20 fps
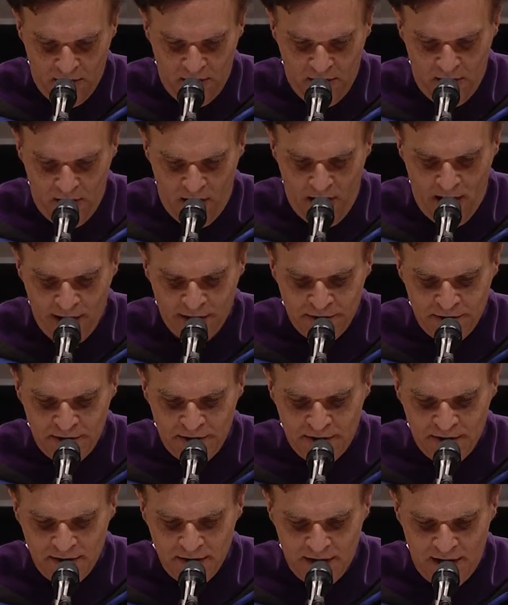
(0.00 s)

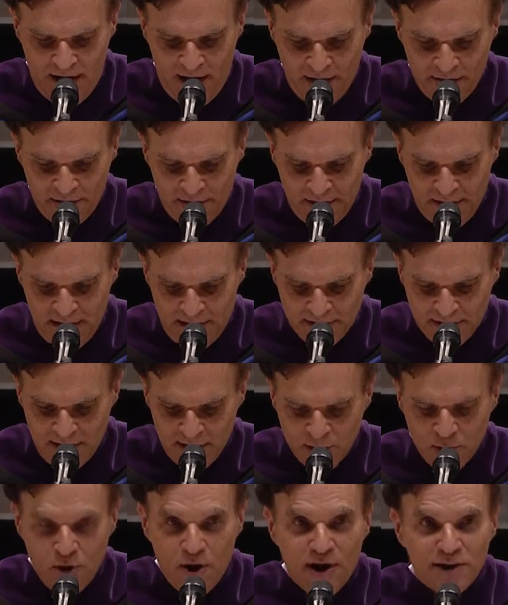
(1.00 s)
Honored as a
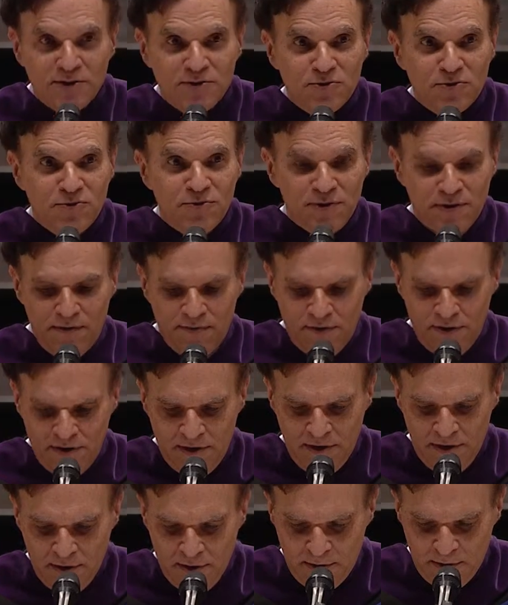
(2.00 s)
Law Student of the
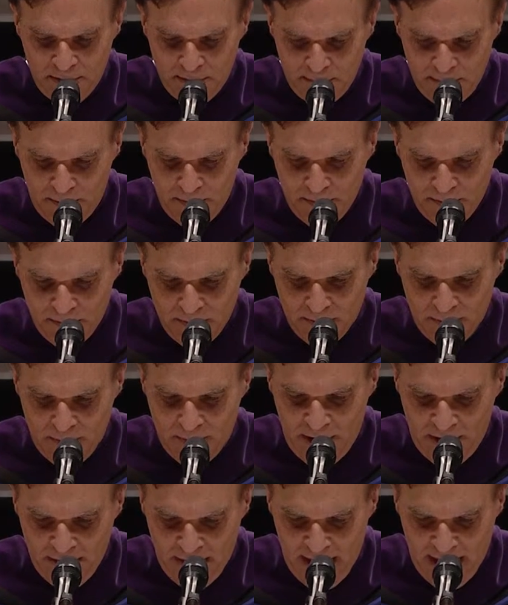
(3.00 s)
Year
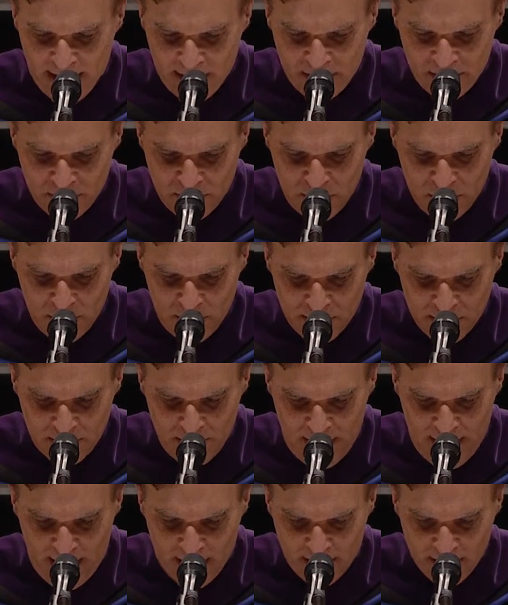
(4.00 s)
by National Jurist
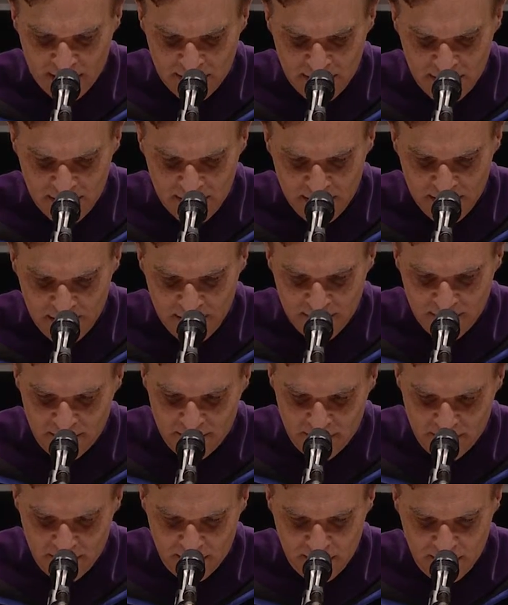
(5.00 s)
Magazine.
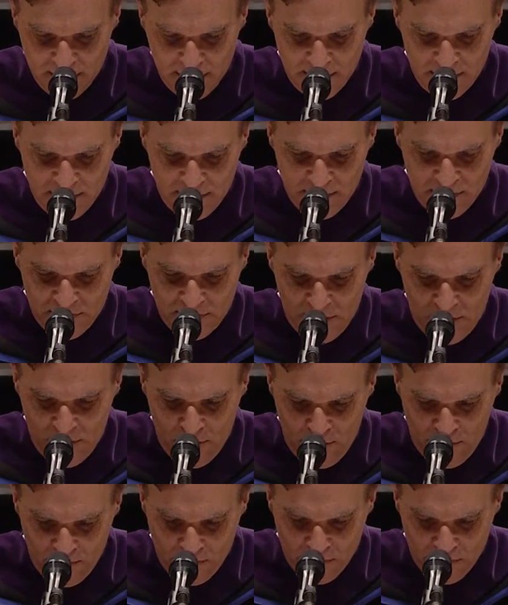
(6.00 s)
So